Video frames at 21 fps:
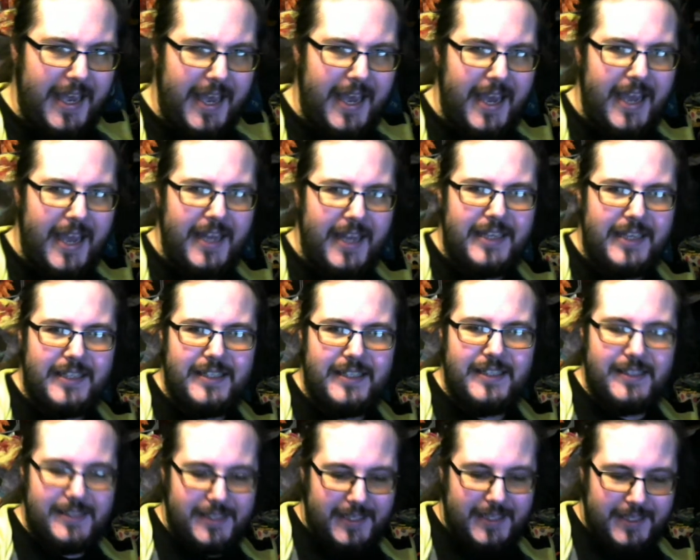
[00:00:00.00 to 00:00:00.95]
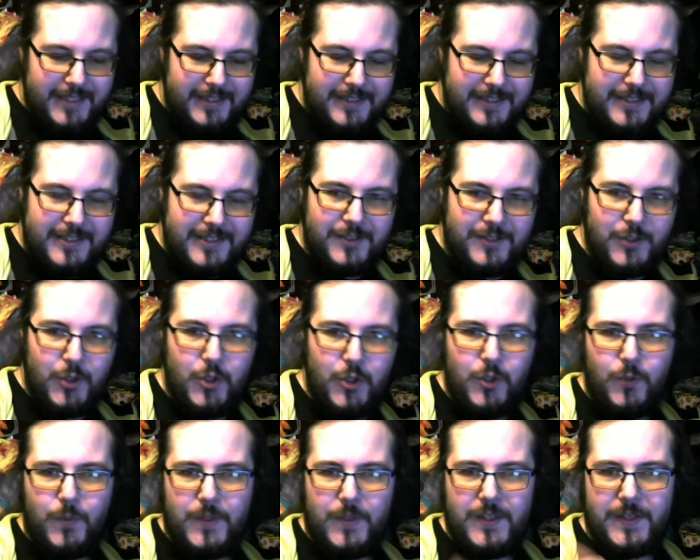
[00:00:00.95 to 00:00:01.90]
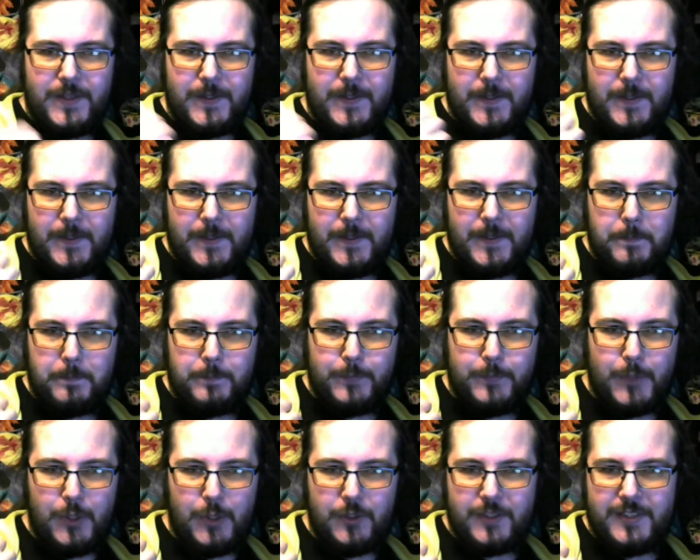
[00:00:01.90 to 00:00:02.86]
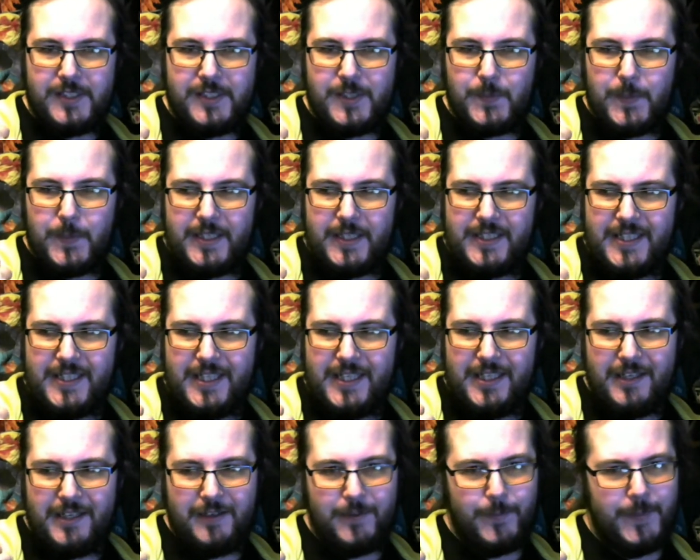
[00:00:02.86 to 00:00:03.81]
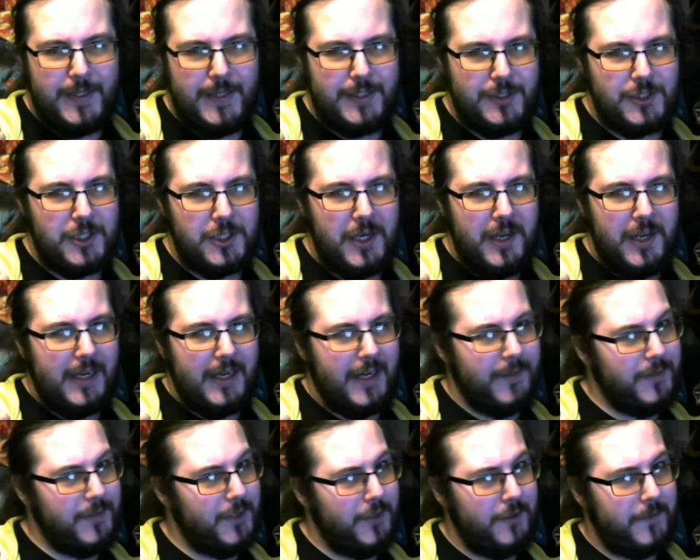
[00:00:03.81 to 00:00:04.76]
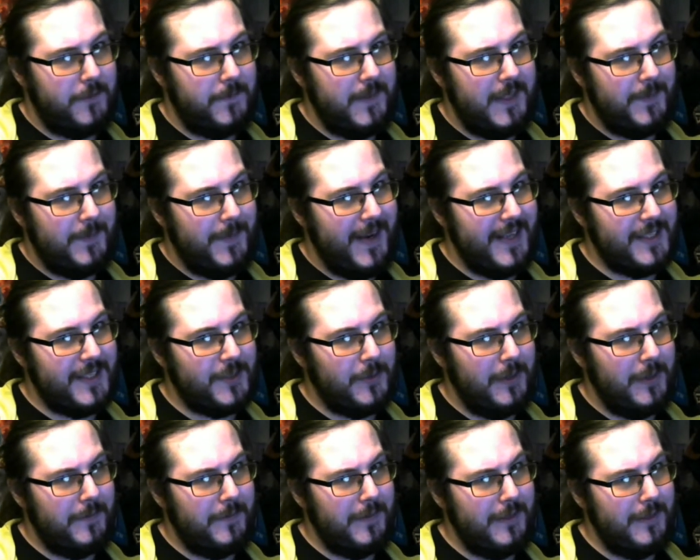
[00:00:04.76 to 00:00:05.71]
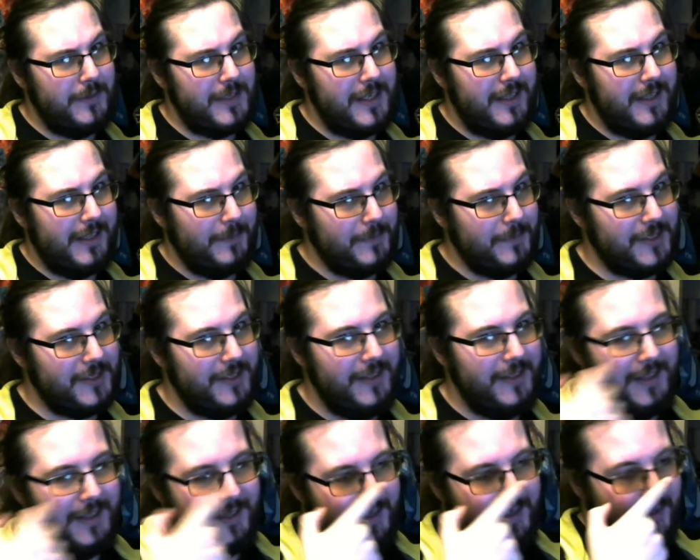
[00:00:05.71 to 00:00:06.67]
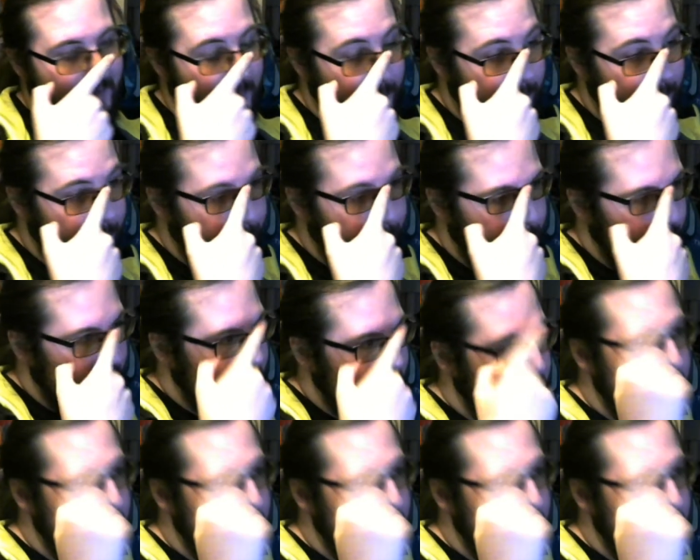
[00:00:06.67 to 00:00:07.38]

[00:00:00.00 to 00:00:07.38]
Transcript: and it's to do with the boxes by here, which I've shown off in the past quite a few times. But